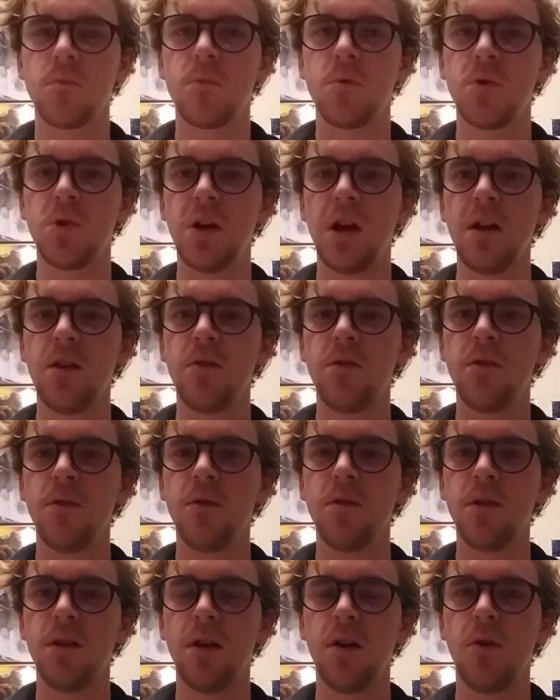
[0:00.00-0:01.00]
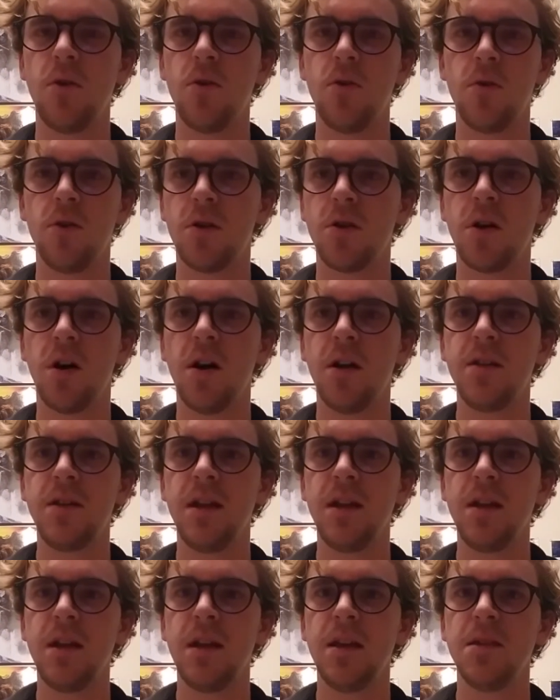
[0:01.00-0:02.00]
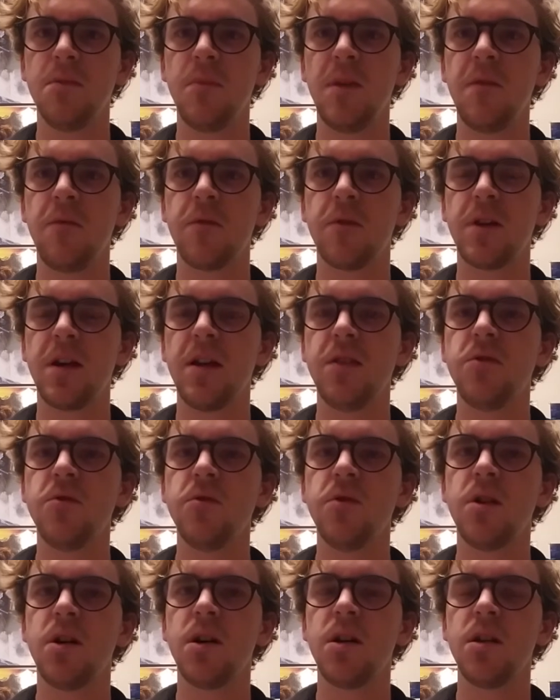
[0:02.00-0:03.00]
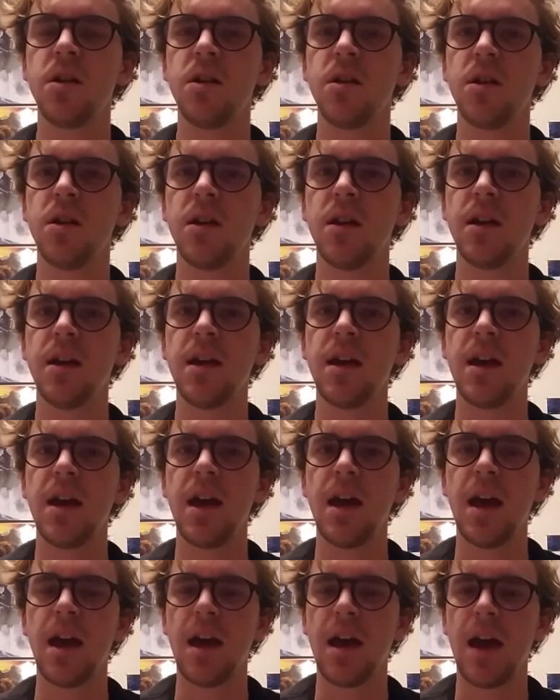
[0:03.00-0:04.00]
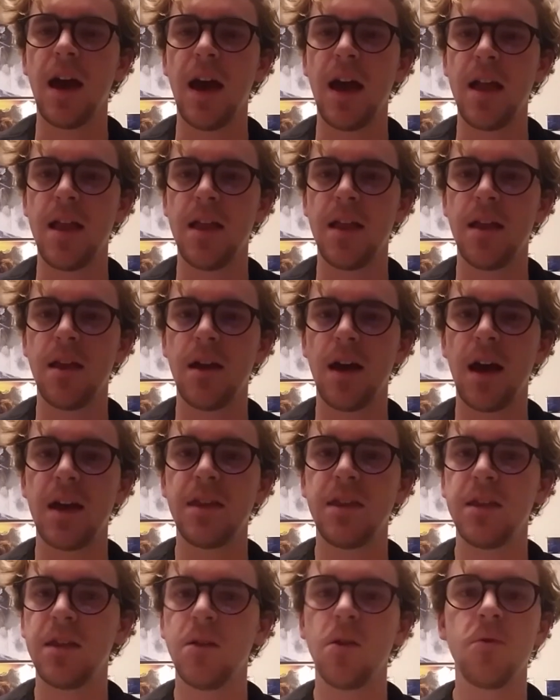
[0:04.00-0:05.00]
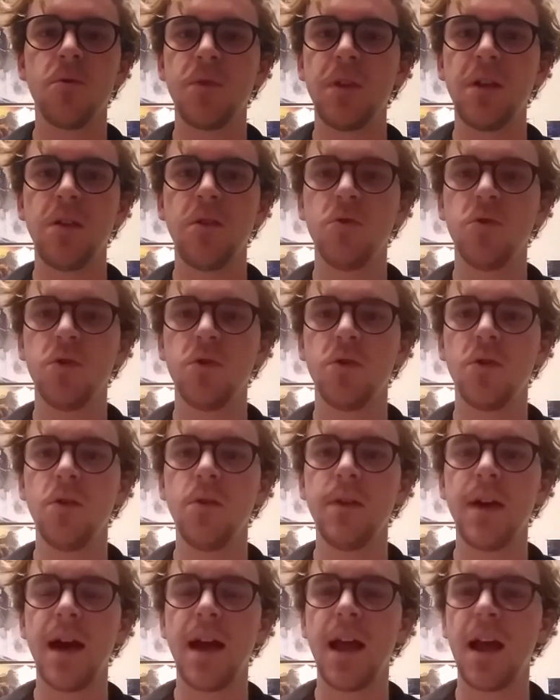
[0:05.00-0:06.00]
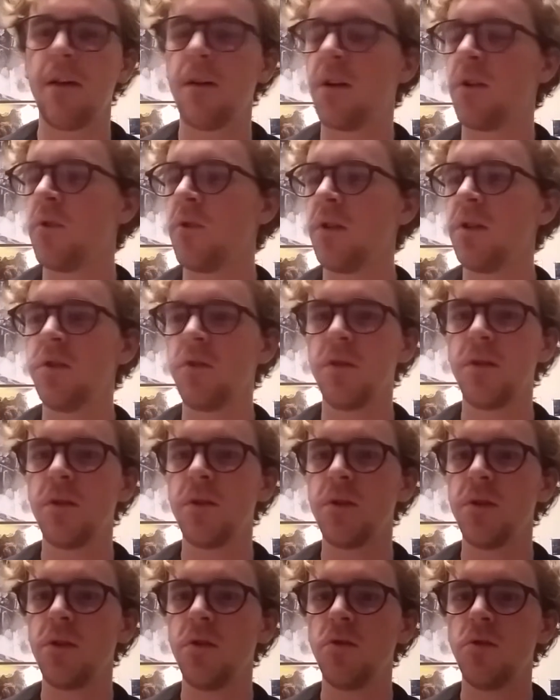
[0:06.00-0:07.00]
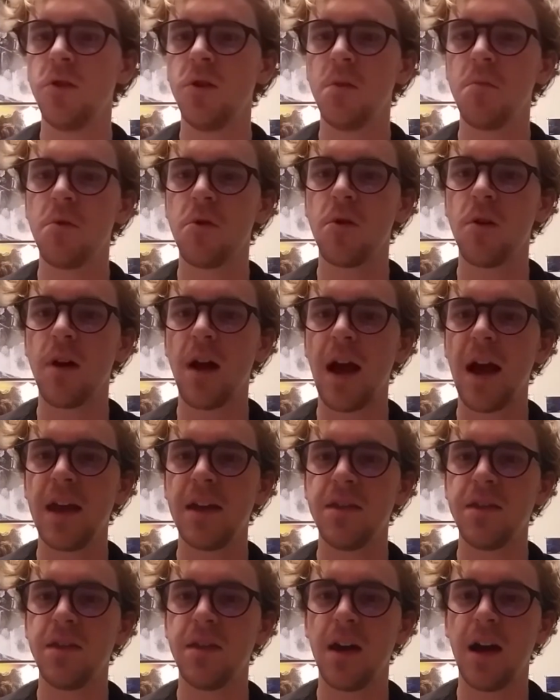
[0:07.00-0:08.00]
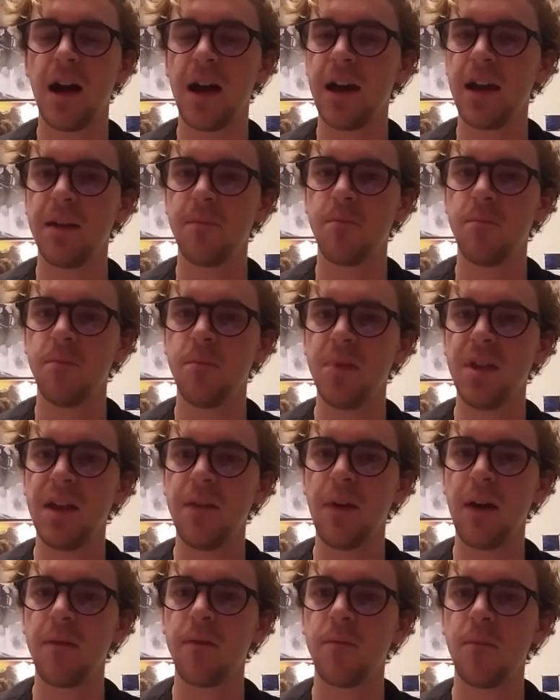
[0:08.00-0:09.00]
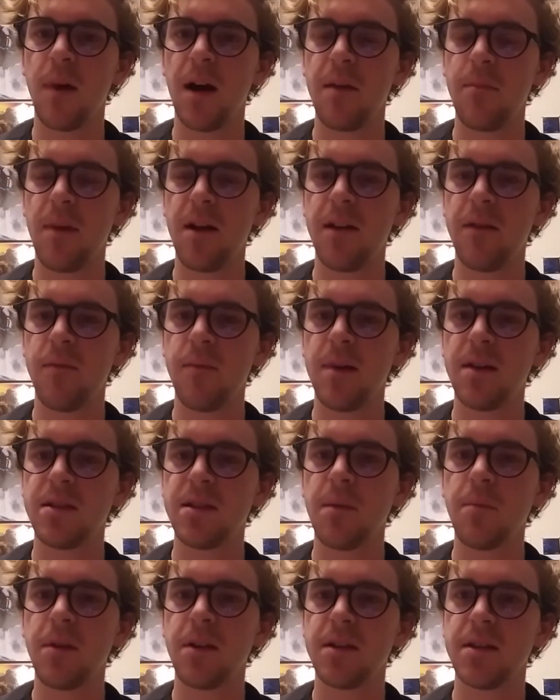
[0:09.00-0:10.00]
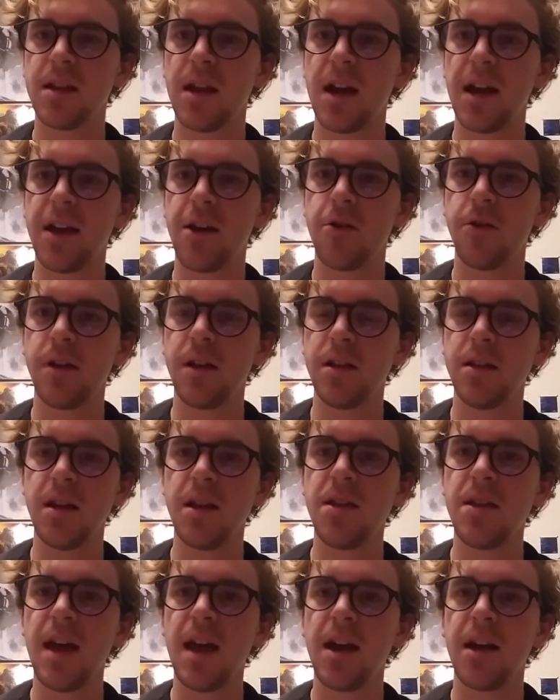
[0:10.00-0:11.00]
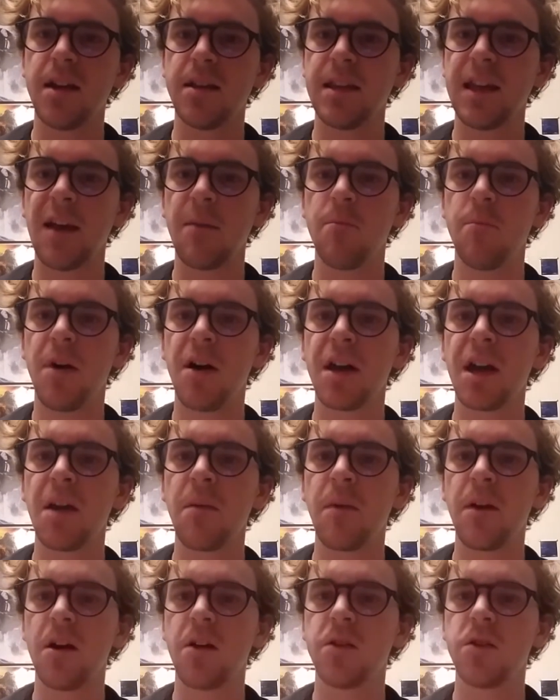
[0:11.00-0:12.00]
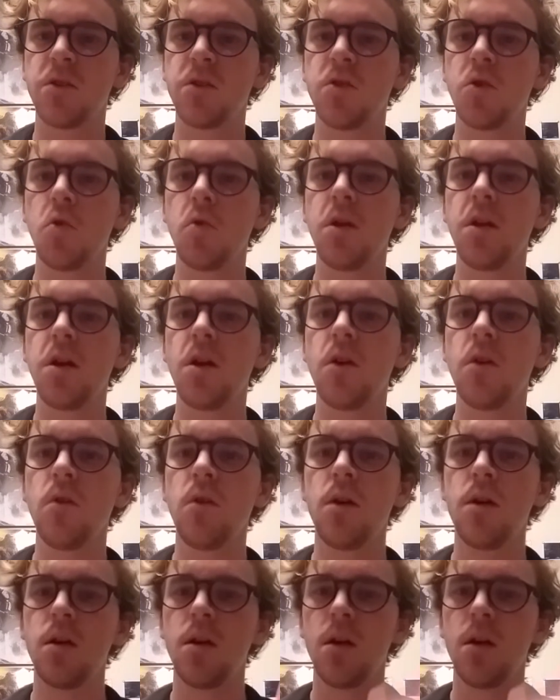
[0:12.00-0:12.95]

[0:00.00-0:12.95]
channel content is meant for kids or not, and I don't think you should do that. According to another YouTuber, I I believe I've I might have messed up because I already did that because they kept bugging me on Studio.